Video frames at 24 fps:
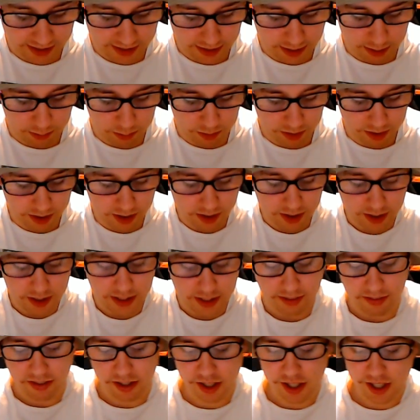I want to
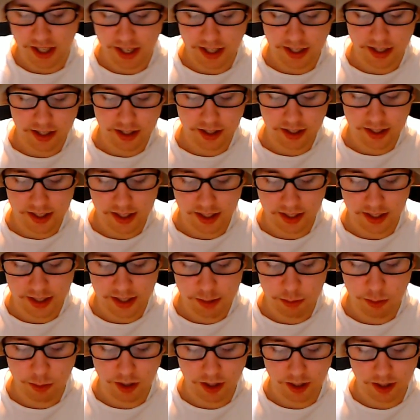give a shout out to this
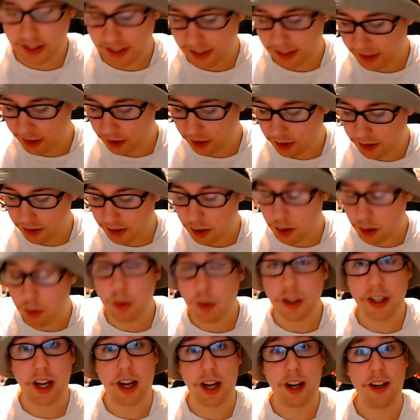one on
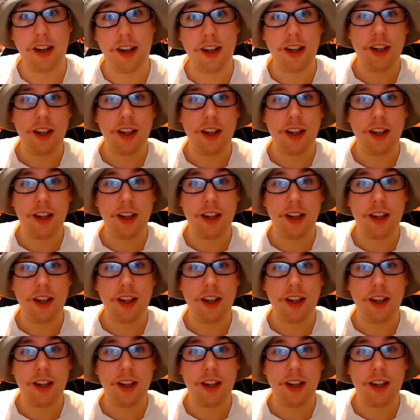Twitter,